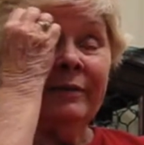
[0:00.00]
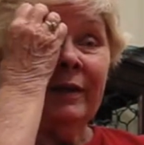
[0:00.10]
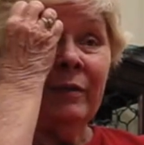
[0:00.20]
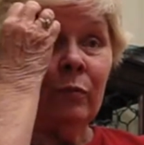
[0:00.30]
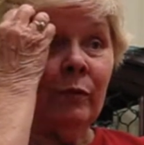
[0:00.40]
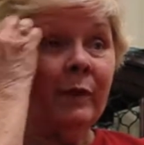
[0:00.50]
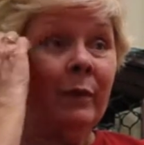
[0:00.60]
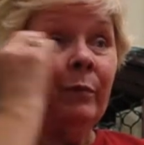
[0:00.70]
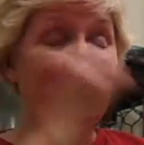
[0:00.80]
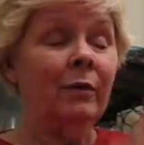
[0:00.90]
that's what
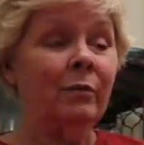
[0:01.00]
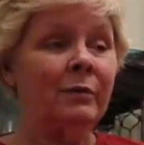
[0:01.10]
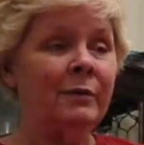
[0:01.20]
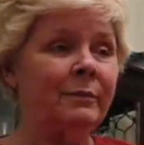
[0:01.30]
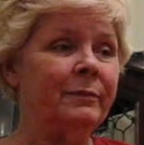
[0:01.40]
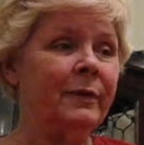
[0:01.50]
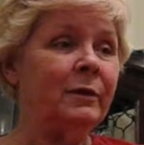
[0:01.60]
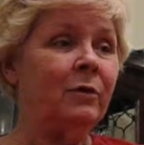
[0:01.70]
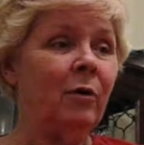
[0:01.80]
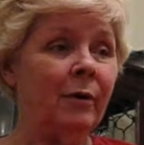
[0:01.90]
kept me going.
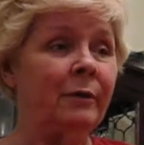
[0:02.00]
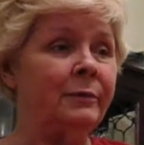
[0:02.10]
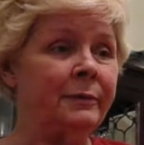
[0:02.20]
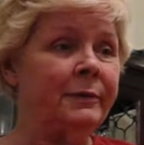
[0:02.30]
And Carl,